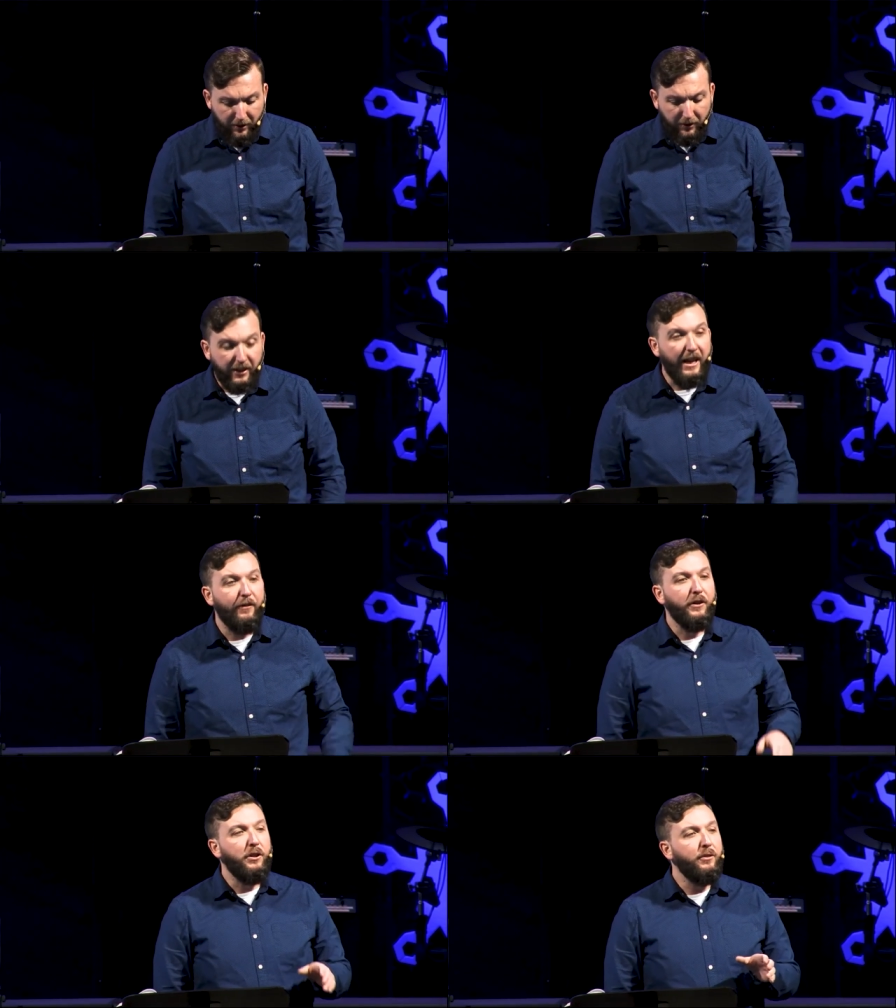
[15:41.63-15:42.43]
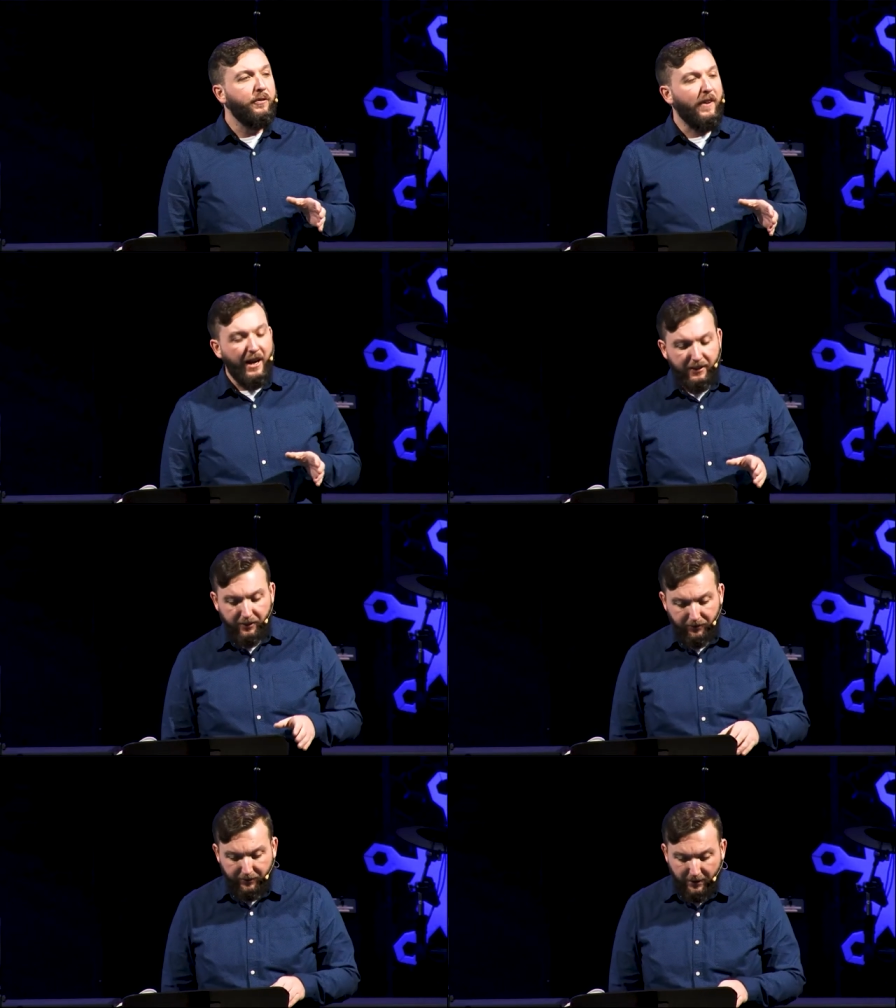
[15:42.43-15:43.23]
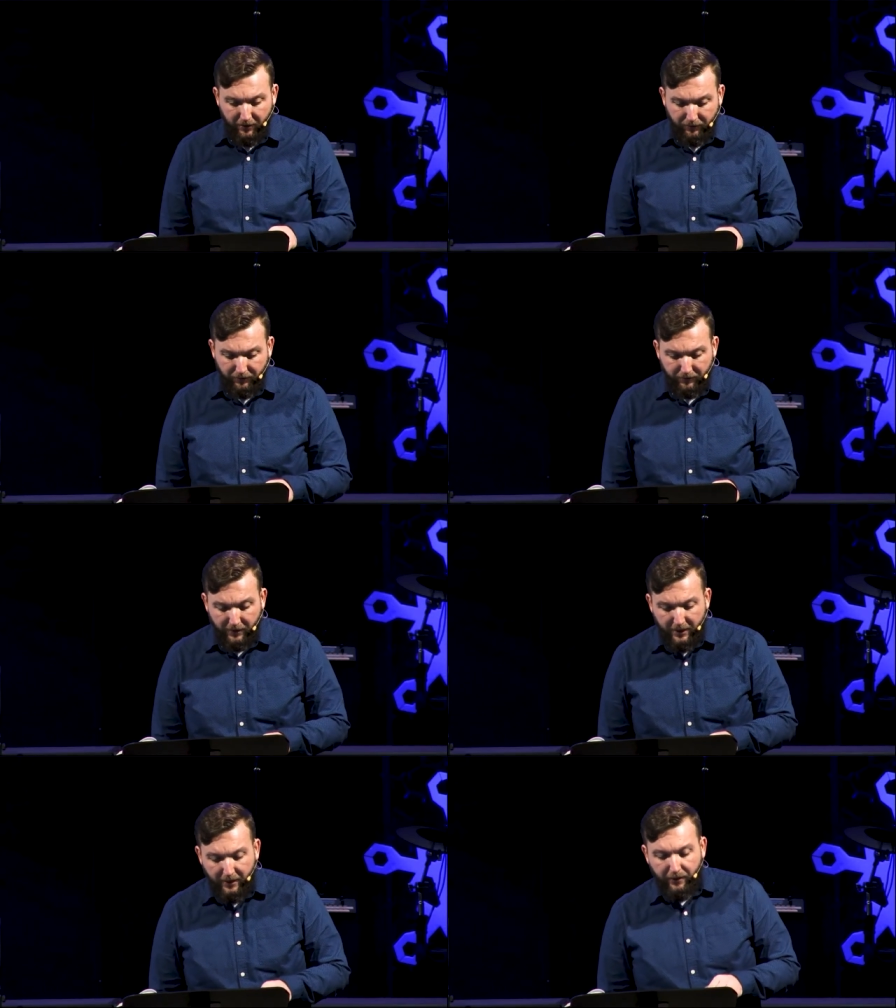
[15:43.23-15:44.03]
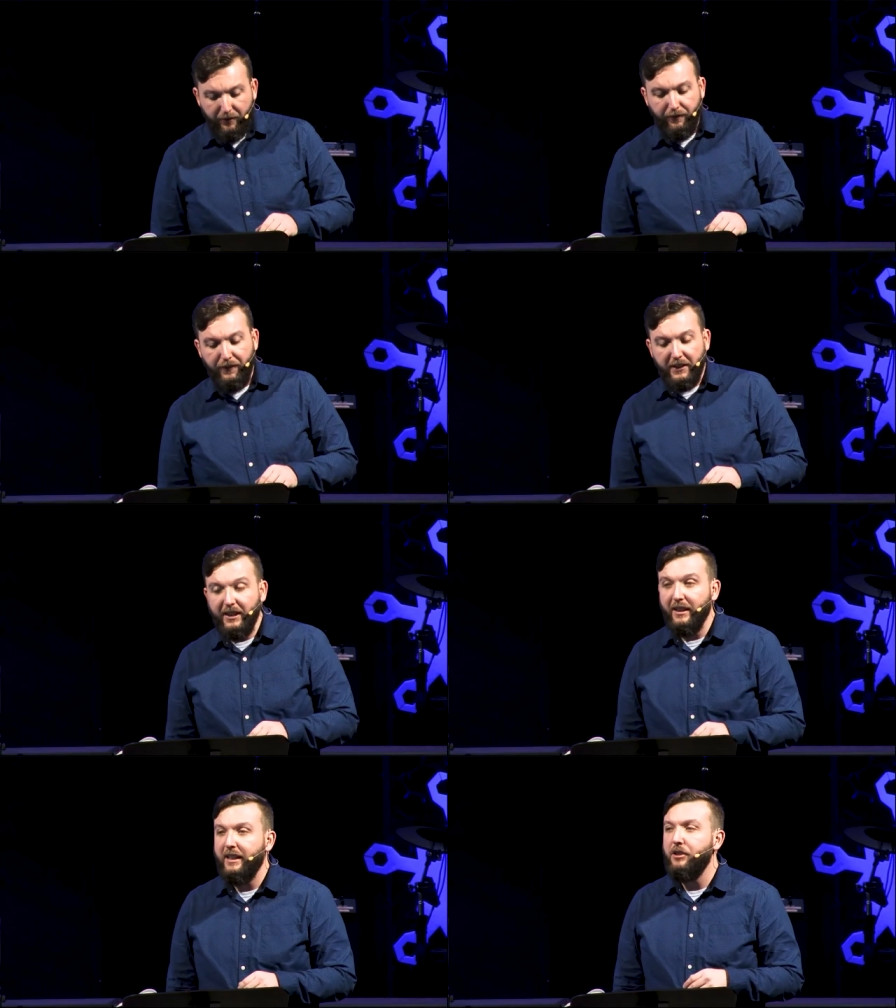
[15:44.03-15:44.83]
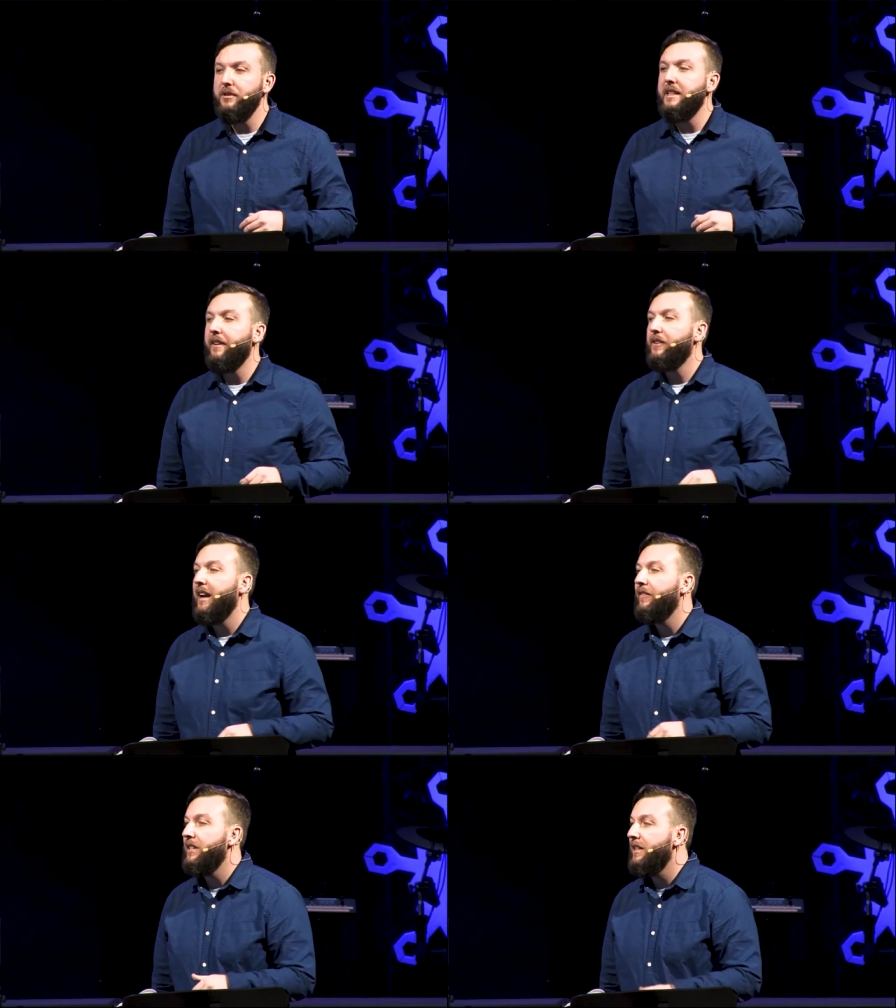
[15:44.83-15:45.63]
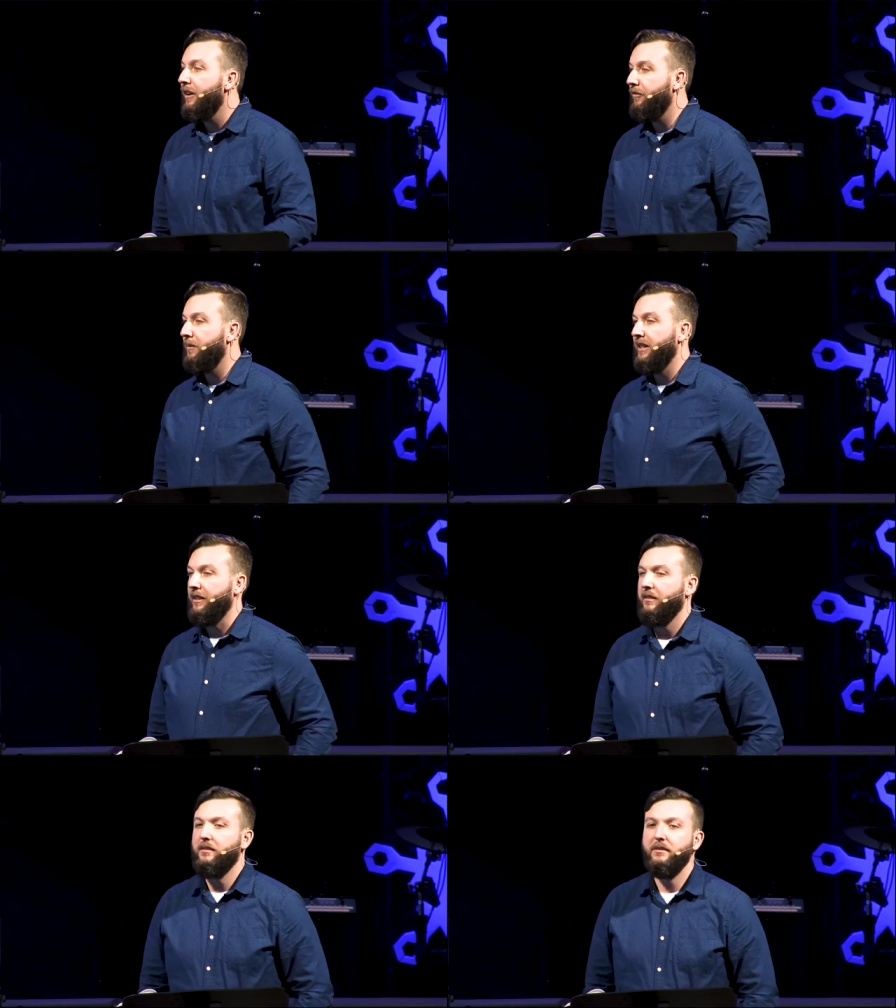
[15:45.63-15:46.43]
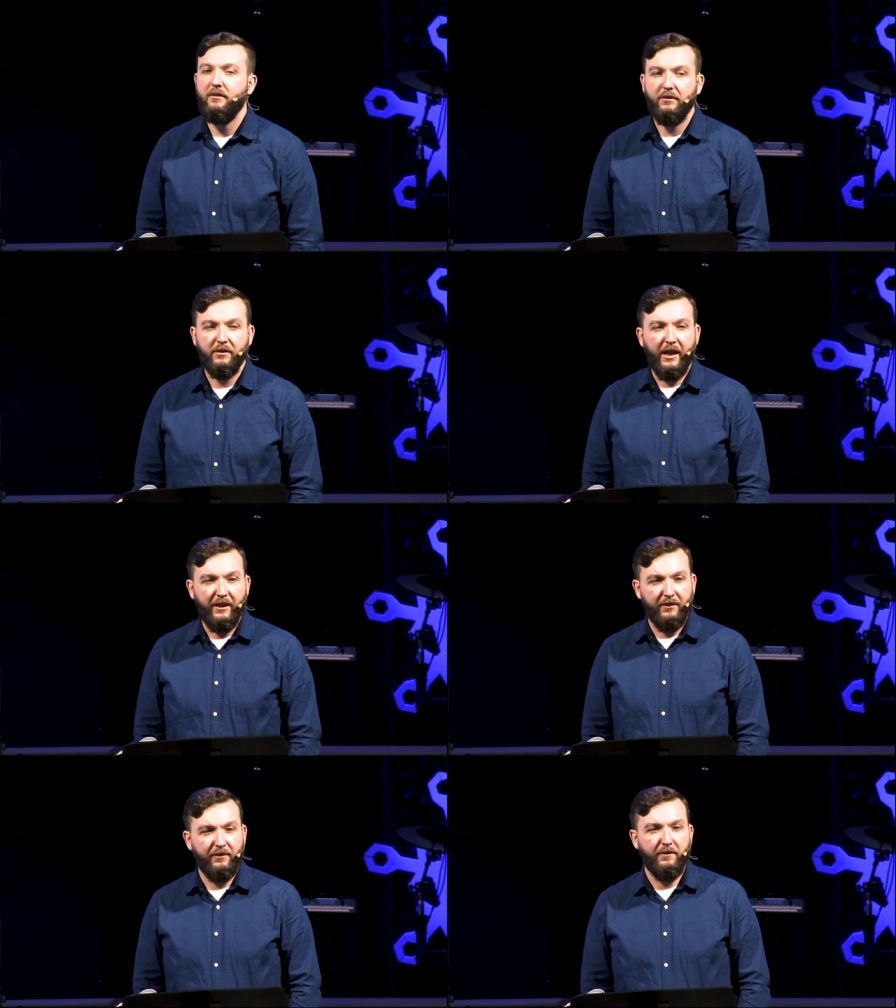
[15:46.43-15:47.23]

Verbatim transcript: Look, if you find yourself feeling like you never have enough money, right?